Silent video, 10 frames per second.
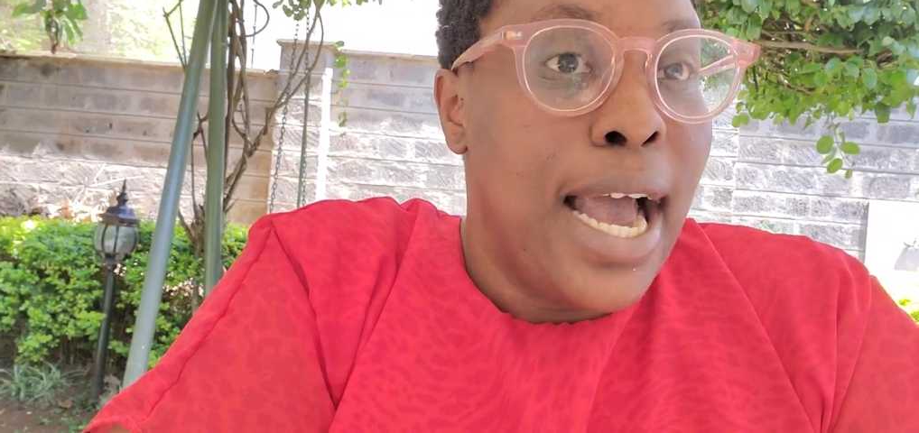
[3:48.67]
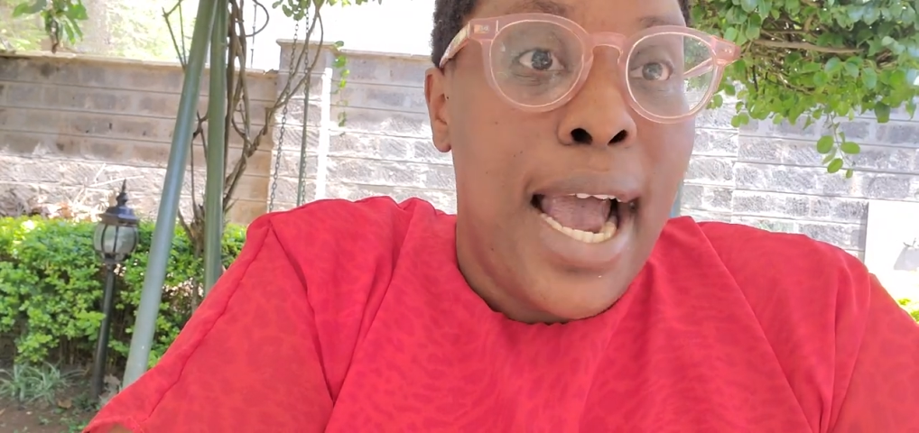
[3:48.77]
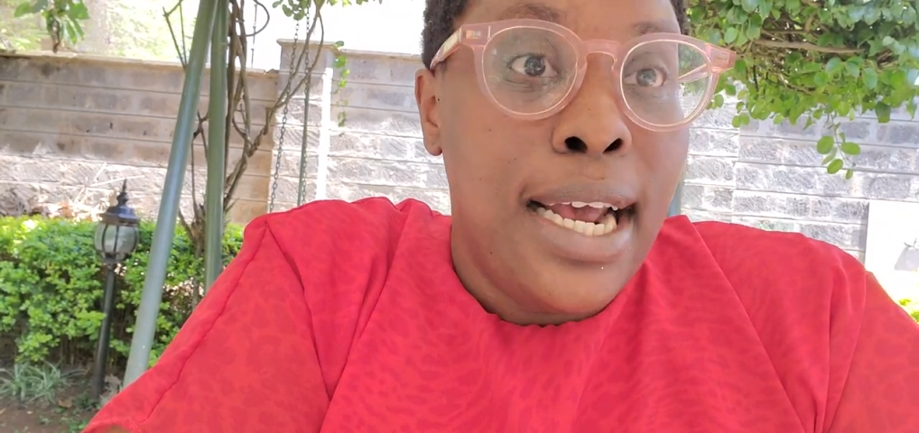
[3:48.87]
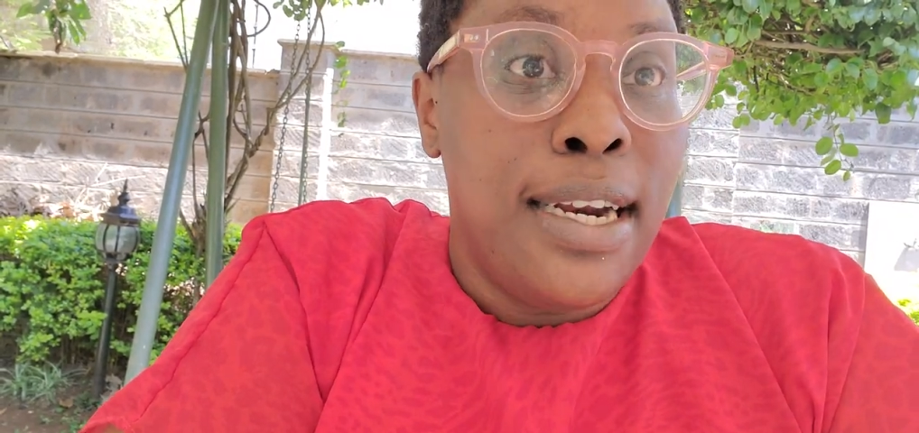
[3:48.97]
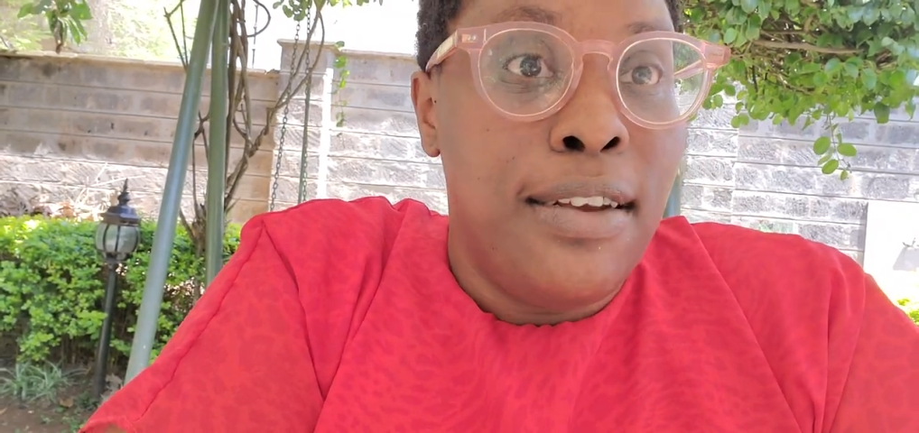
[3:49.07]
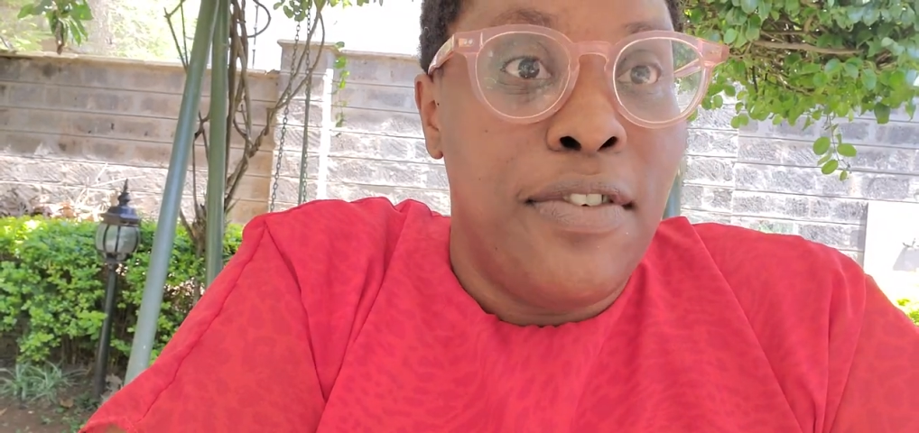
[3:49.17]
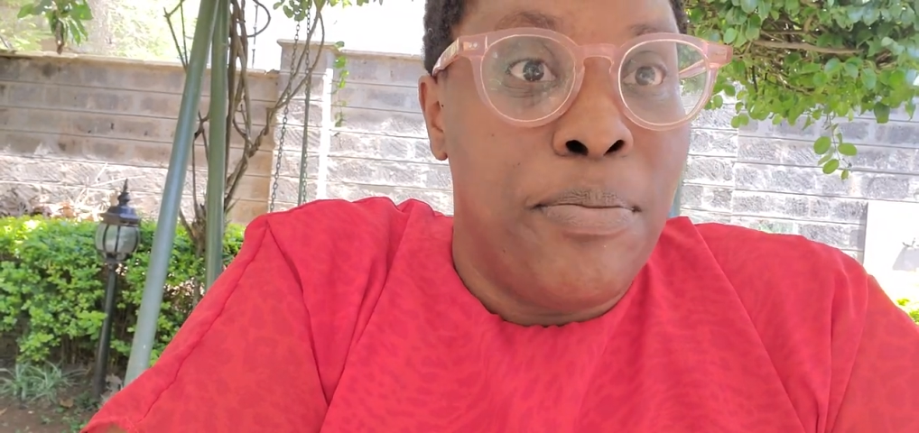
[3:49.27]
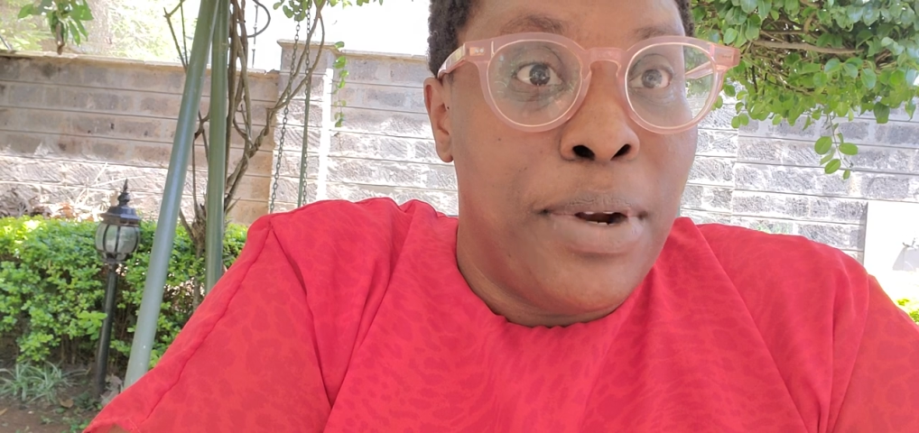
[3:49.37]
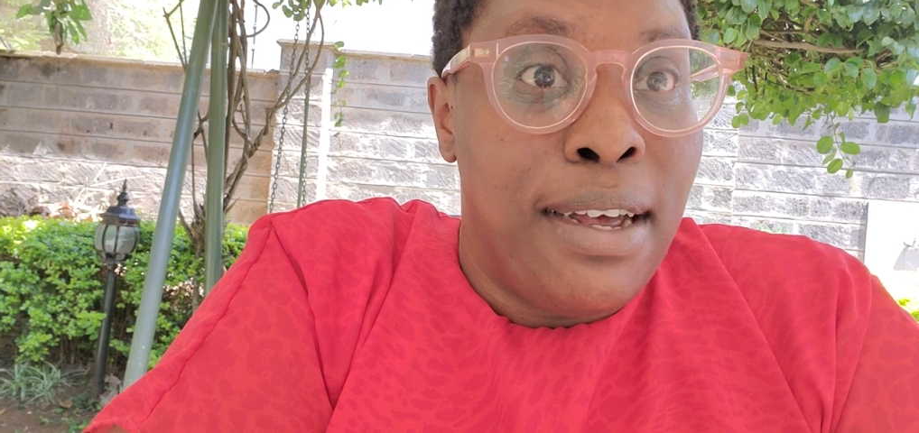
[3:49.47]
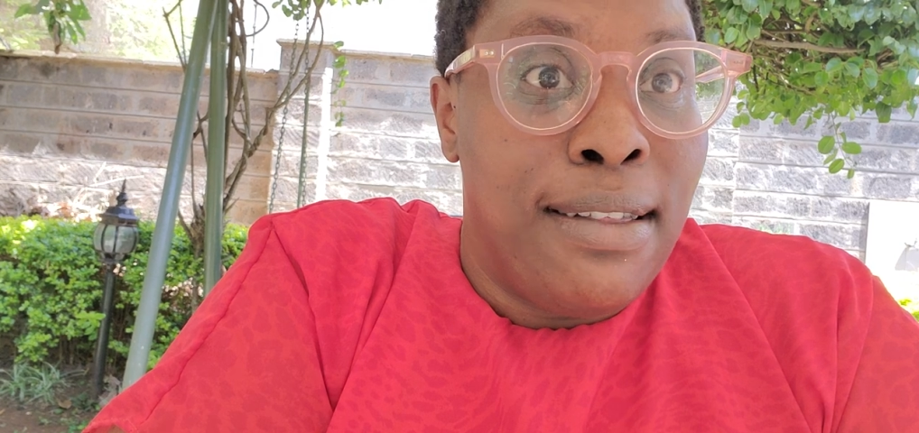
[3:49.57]
I didn't
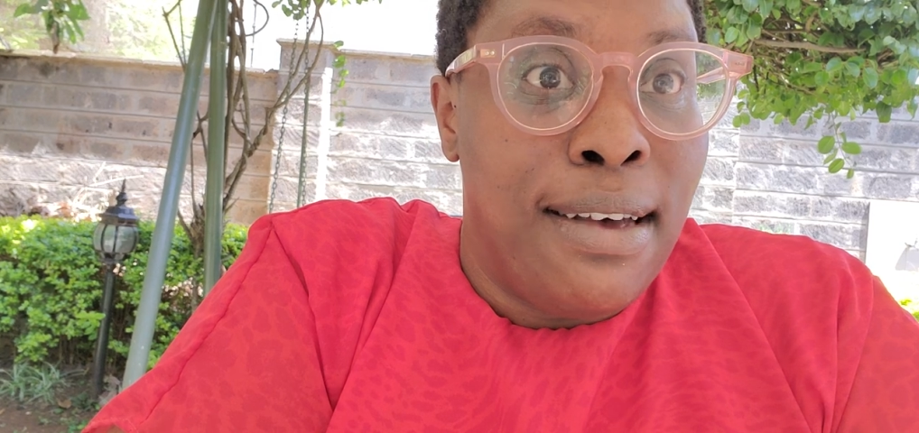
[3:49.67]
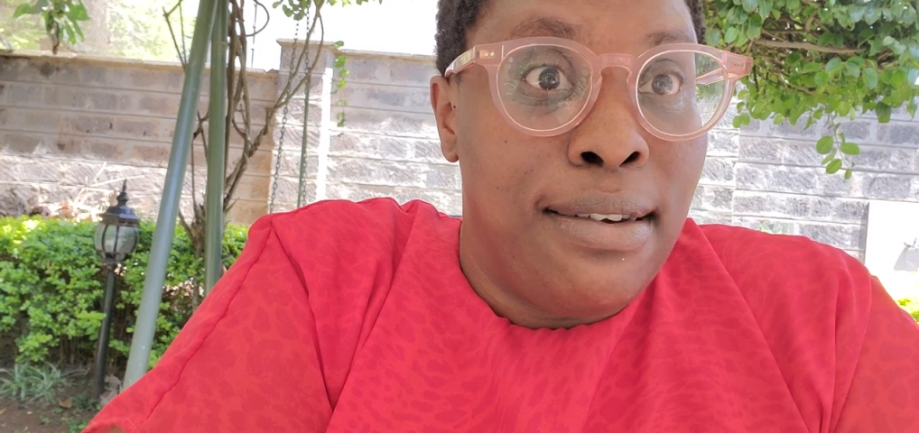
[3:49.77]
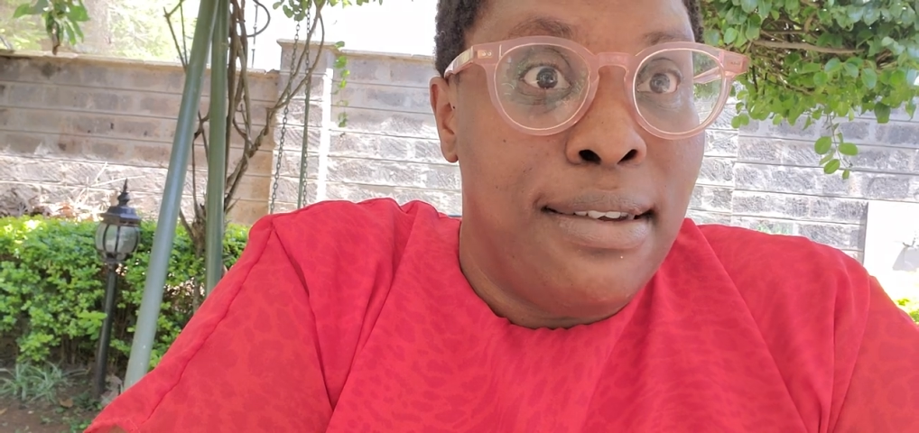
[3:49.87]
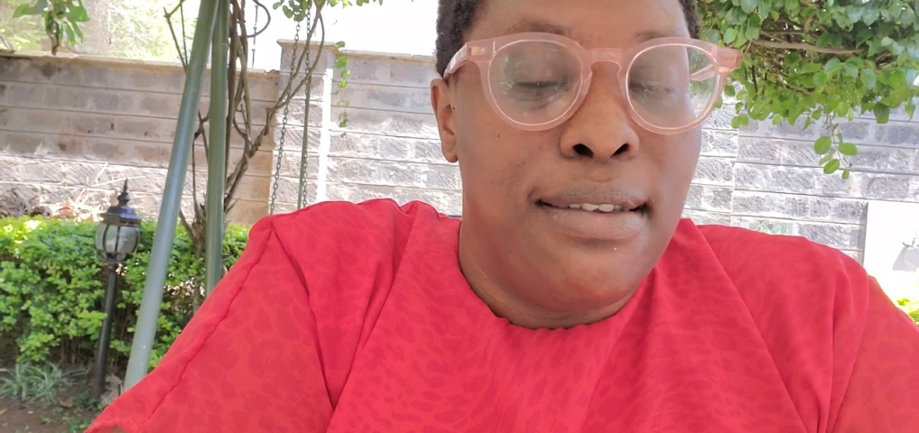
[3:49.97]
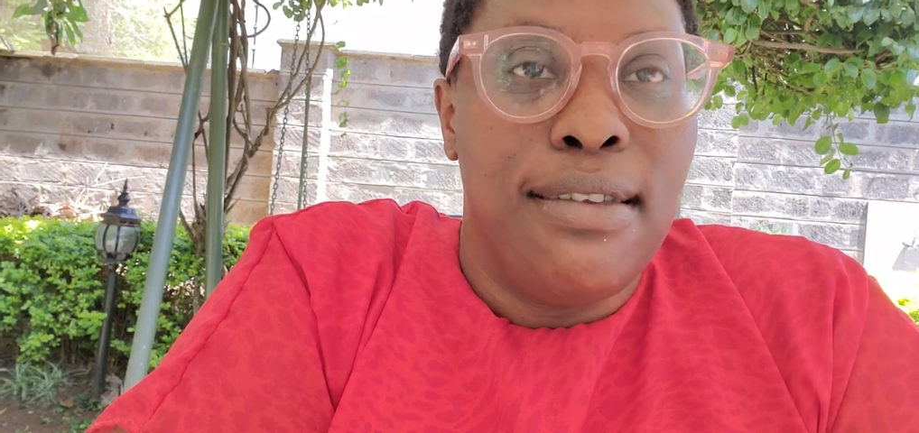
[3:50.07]
even plan that.